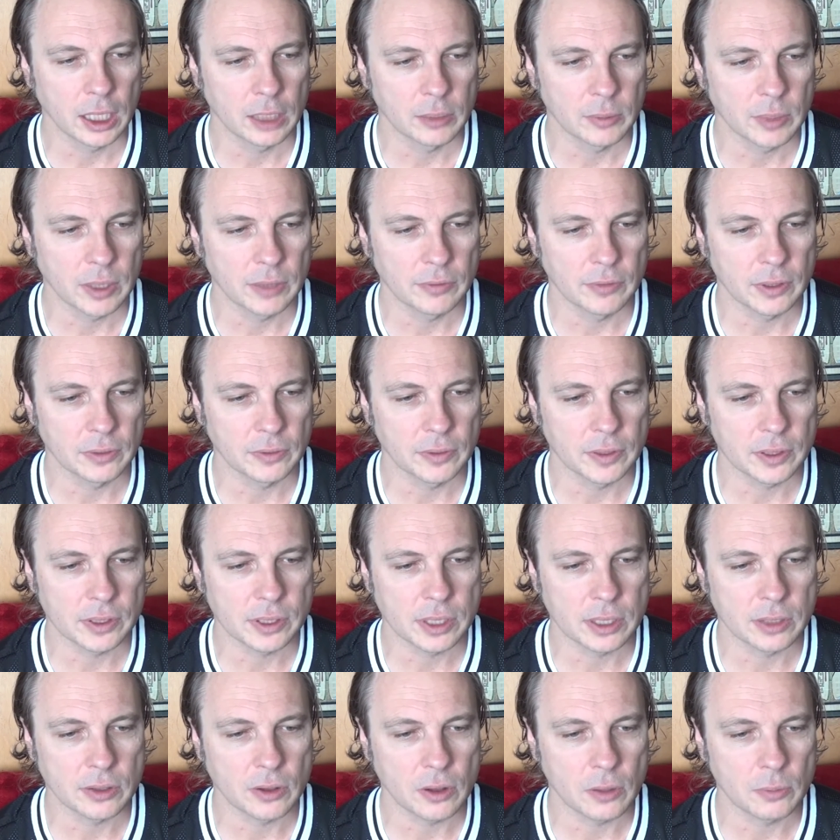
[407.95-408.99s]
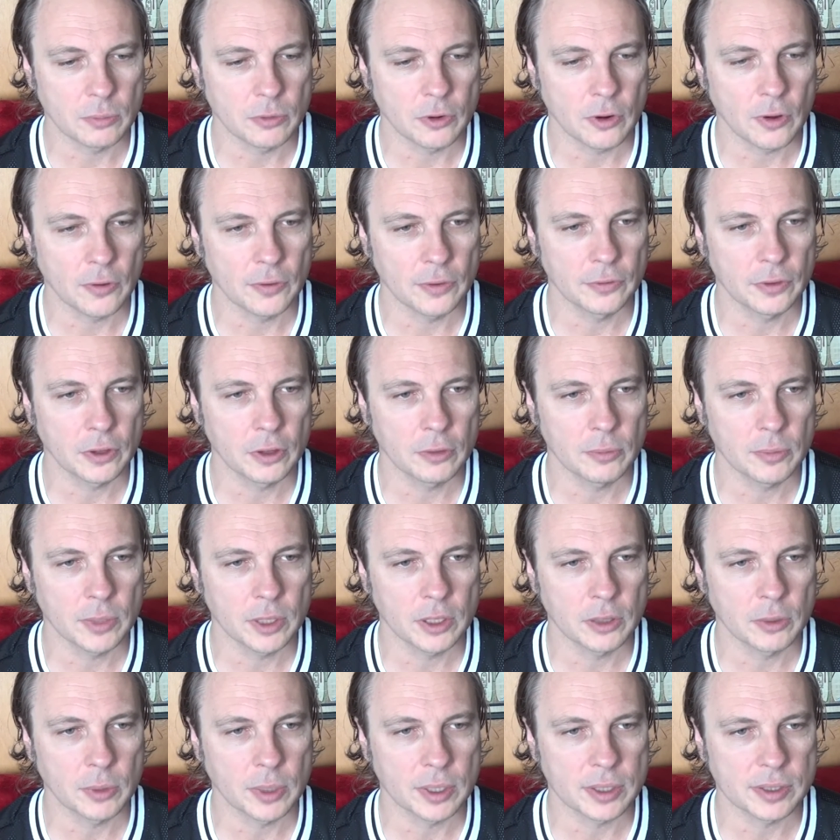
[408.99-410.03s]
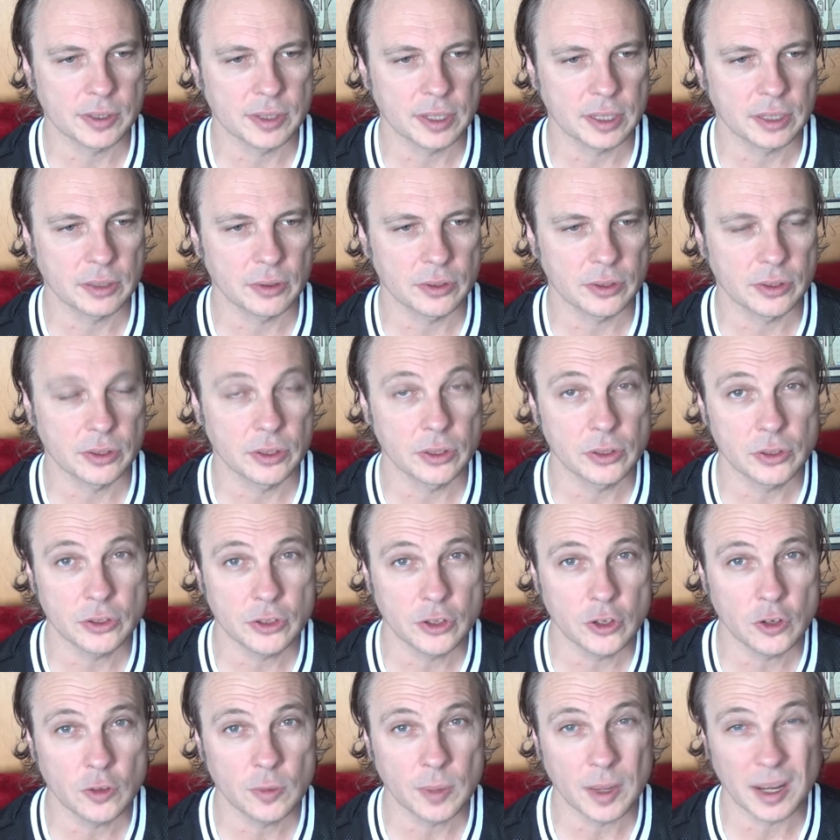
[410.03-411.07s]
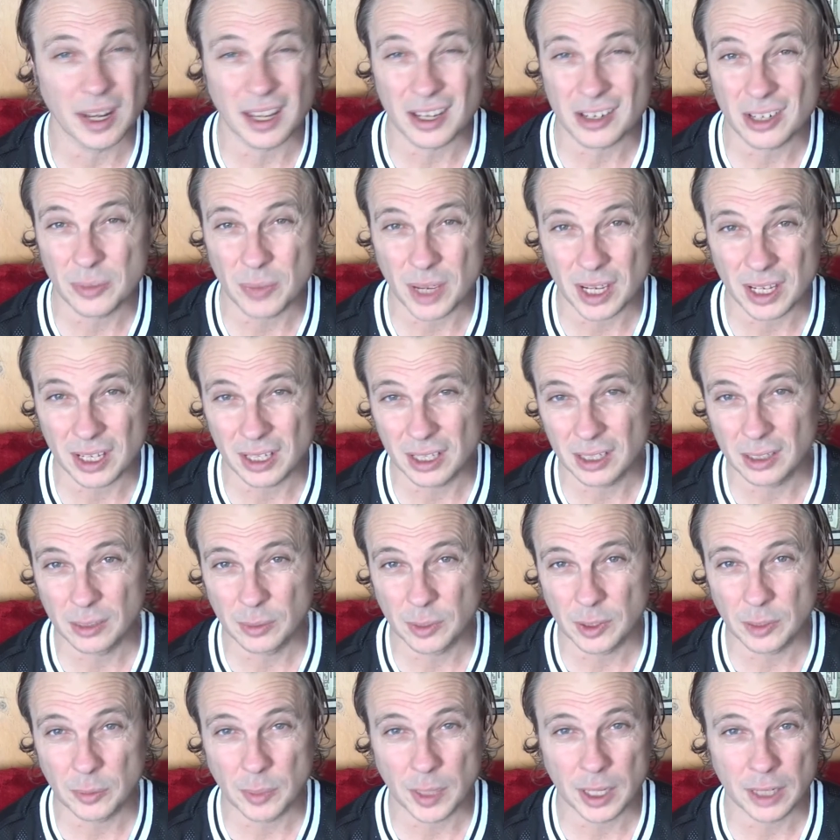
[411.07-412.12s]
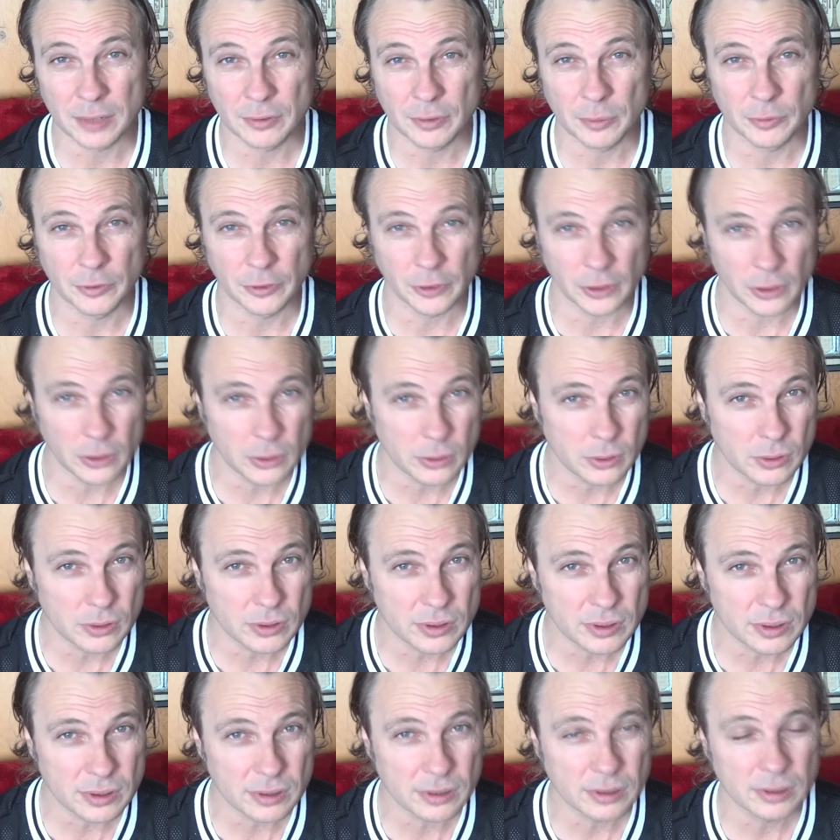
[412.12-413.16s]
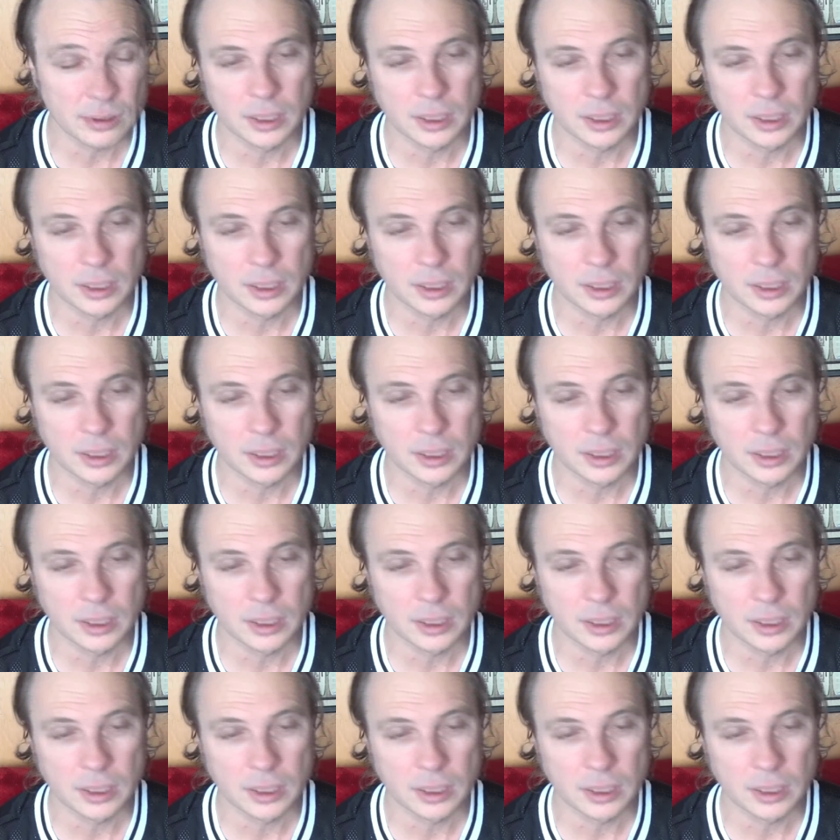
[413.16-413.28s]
even if it's a non-profit film, but you want to stick it onto YouTube and actually make a little bit of money from views,